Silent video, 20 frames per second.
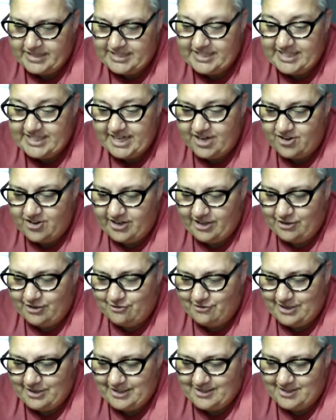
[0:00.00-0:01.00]
Derek
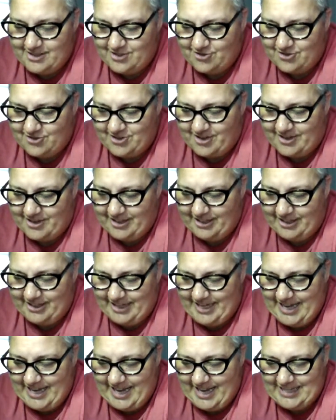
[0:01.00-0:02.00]
grins
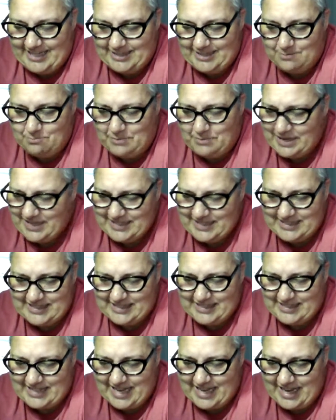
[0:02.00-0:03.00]
sardonically, as pissed
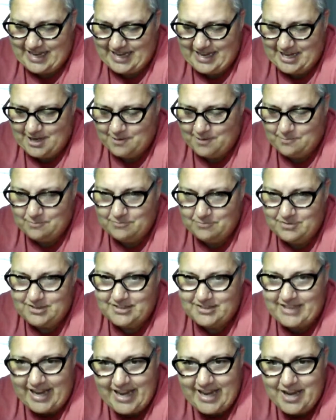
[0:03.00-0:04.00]
as I am.
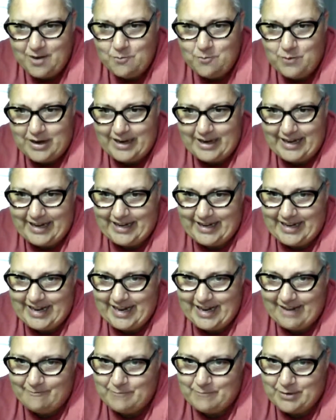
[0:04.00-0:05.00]
Damn, why can't I
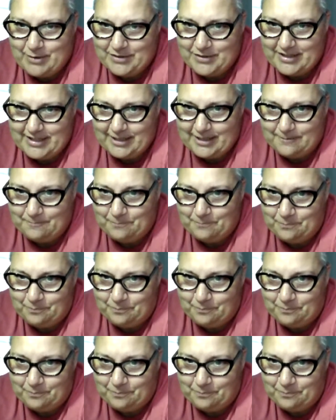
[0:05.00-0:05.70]
have both of them?